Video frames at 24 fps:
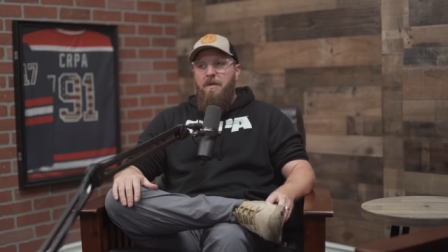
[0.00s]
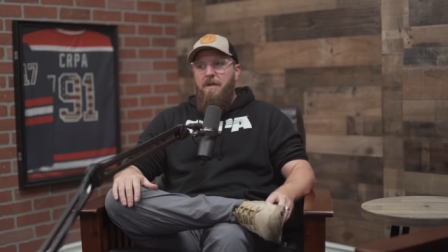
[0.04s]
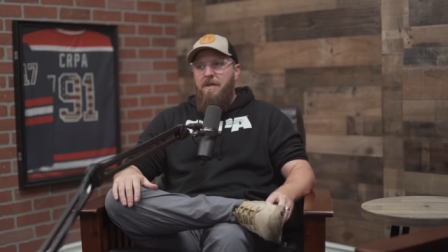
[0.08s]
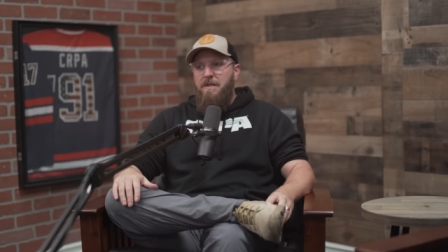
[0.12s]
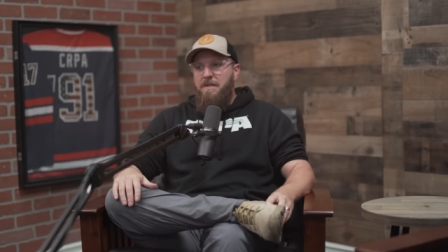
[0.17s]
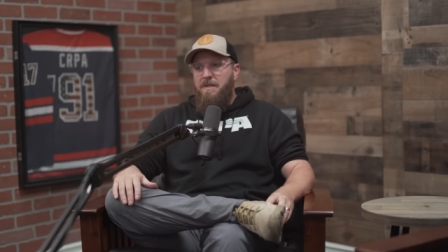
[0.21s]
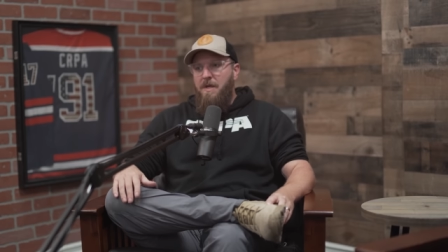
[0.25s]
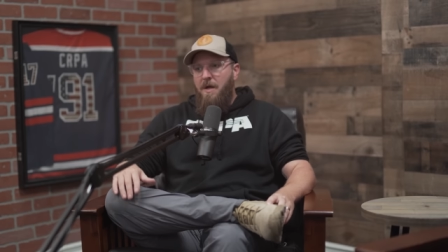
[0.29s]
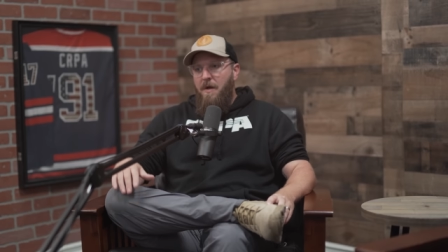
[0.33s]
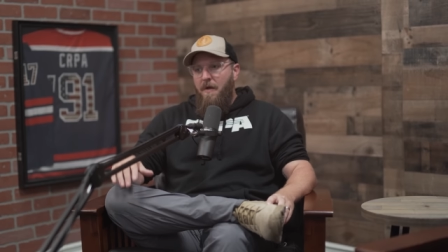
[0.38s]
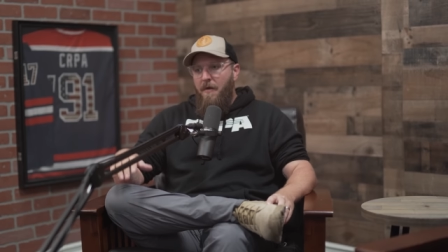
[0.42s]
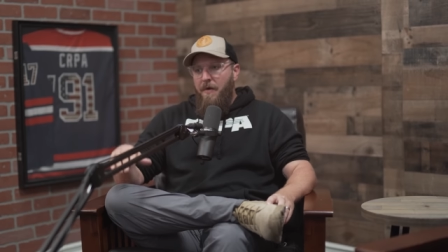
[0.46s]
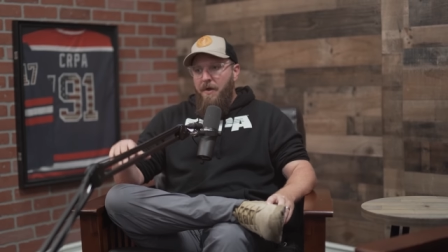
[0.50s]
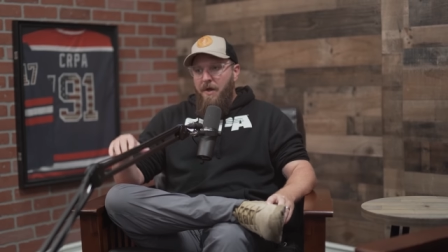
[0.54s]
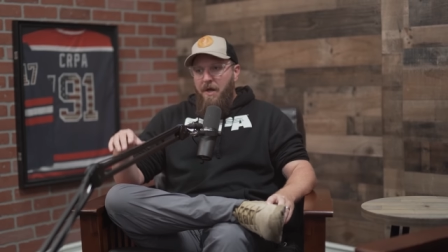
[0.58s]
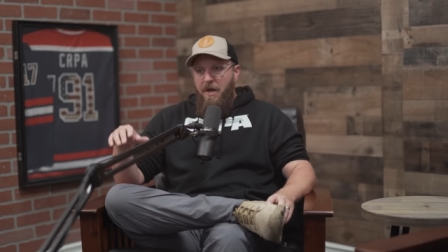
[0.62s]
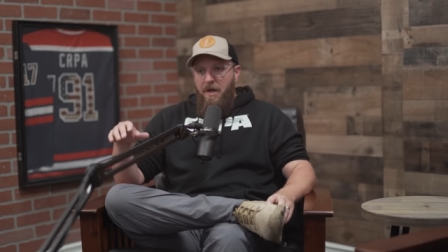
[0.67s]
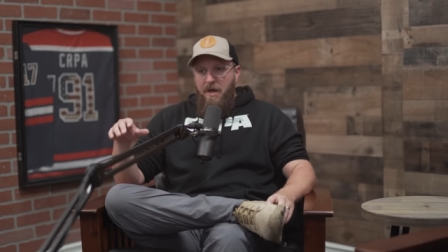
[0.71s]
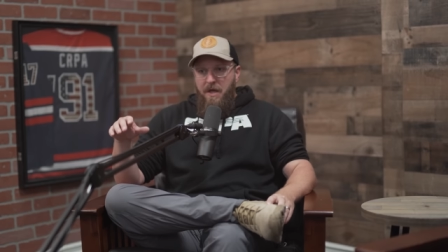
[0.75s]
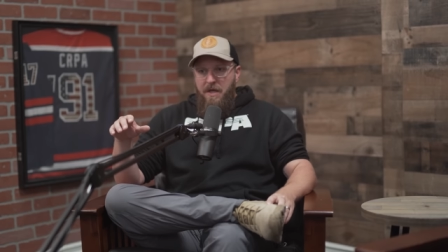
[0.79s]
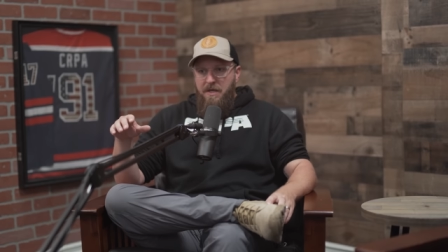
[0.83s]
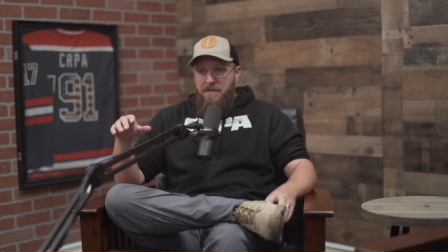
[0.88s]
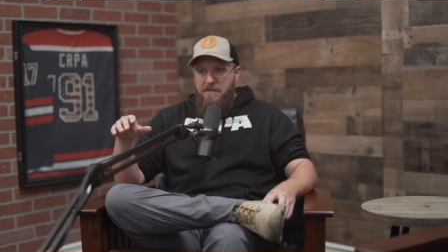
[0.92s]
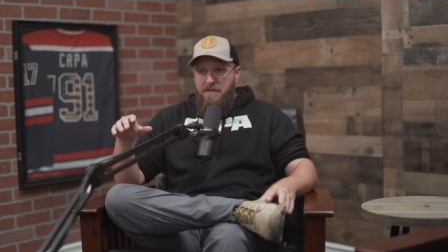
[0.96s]
is,
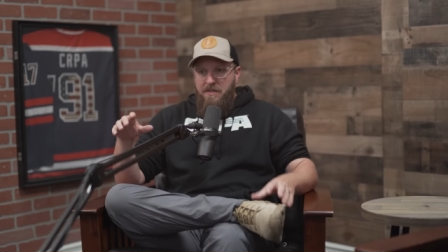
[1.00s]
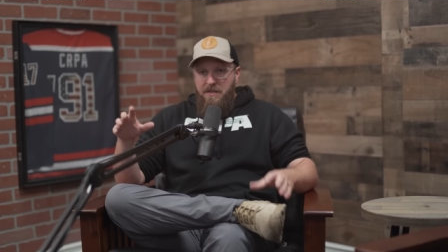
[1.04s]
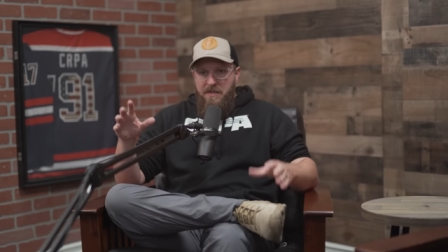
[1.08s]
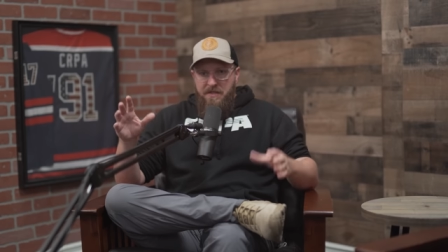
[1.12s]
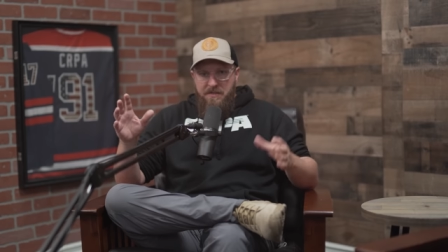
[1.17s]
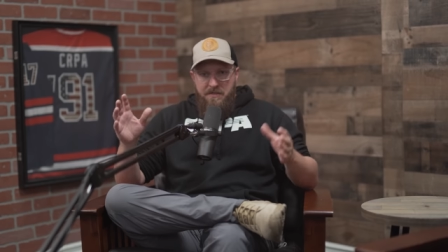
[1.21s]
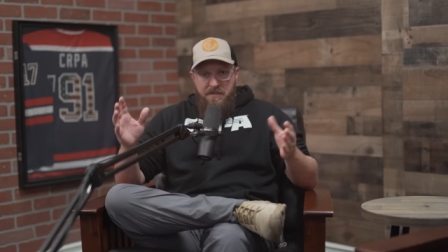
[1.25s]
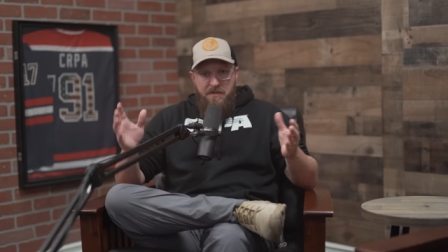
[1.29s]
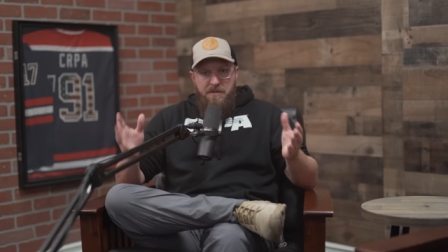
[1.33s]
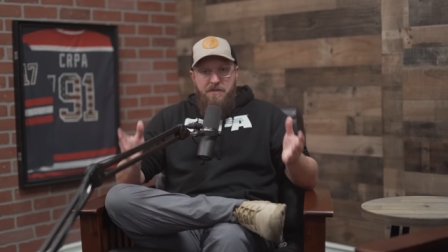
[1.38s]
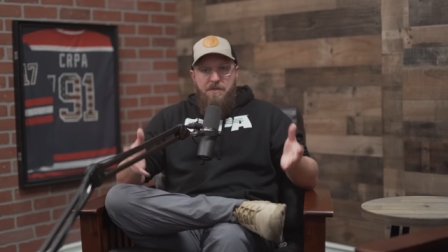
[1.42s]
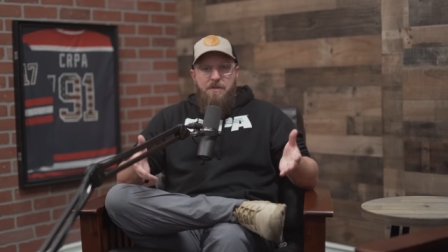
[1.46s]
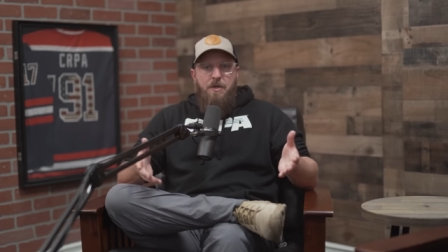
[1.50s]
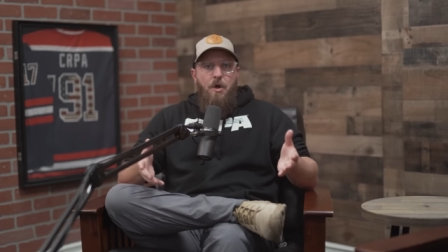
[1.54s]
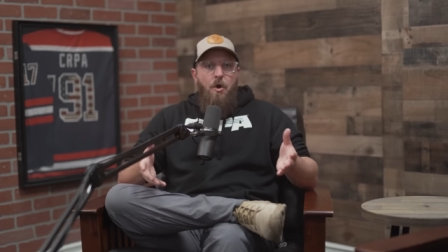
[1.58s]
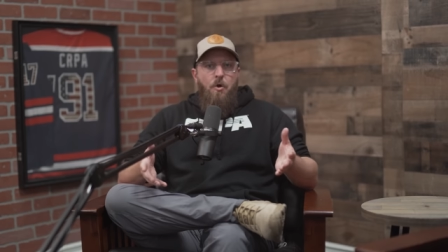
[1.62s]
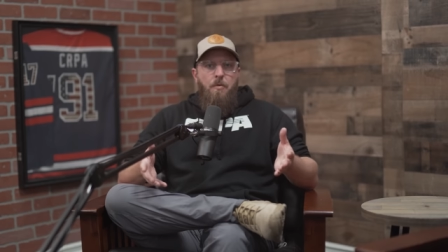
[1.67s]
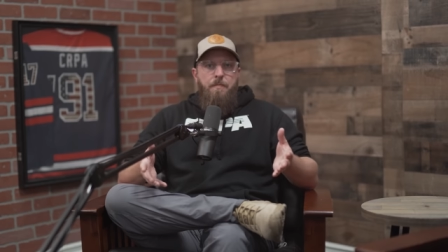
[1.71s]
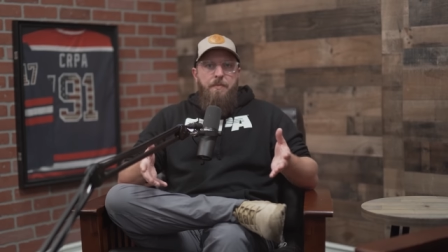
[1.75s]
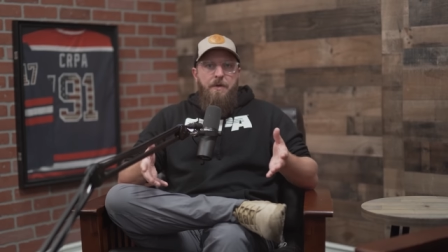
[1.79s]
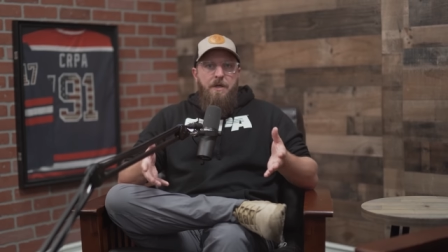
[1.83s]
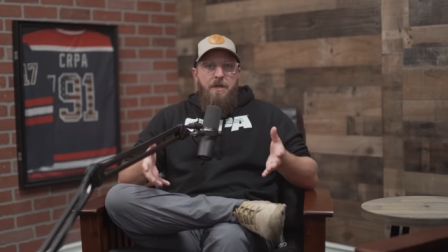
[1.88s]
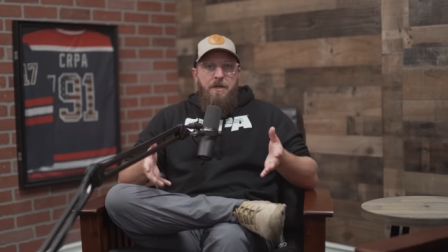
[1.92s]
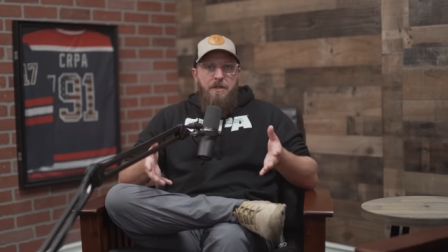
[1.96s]
is is the
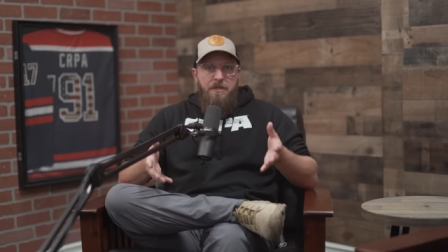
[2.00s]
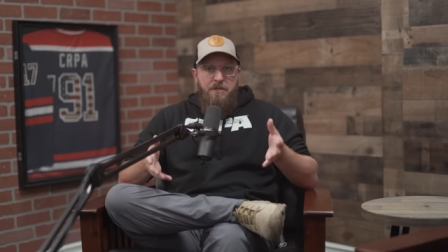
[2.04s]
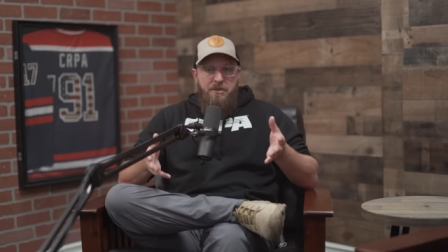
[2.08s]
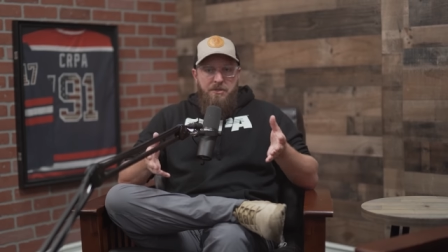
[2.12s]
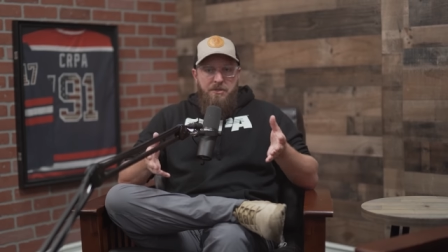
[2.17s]
scope going to